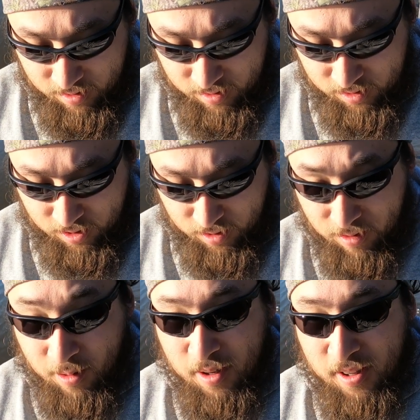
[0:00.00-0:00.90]

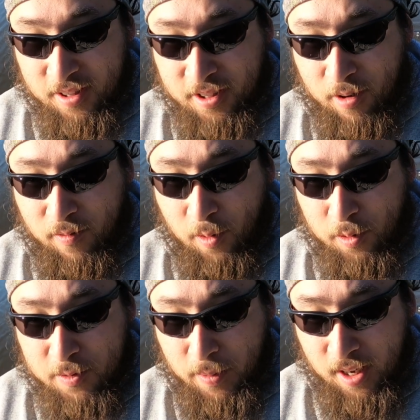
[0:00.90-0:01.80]
So let's go
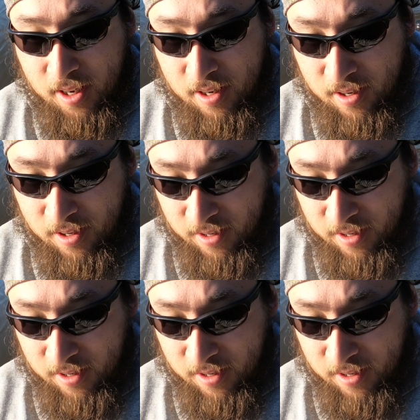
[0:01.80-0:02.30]
full speed.